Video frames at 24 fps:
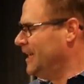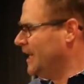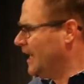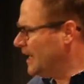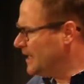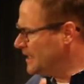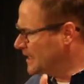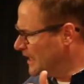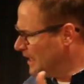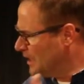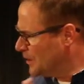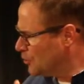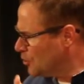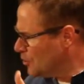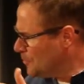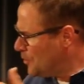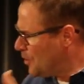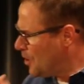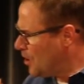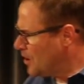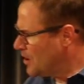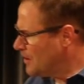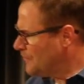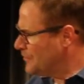An integral
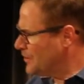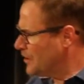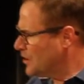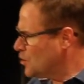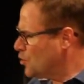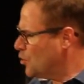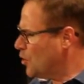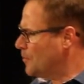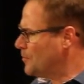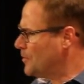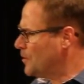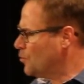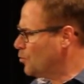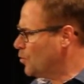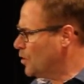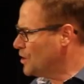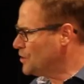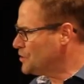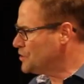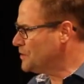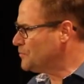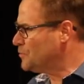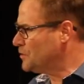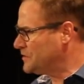part of their corporate
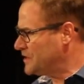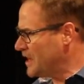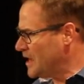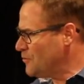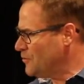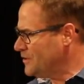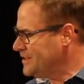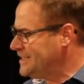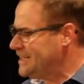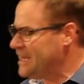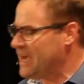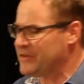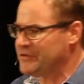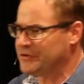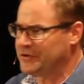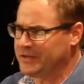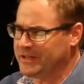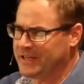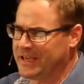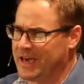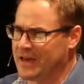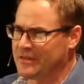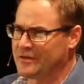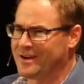worship was they would gather
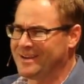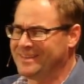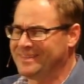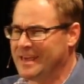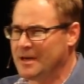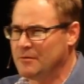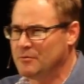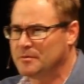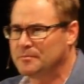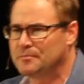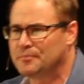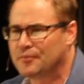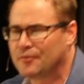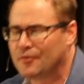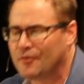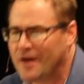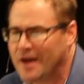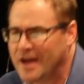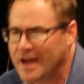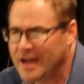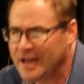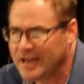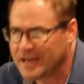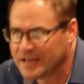together and they would
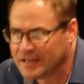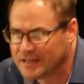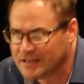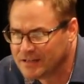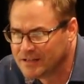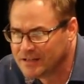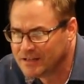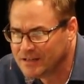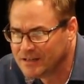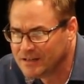pray.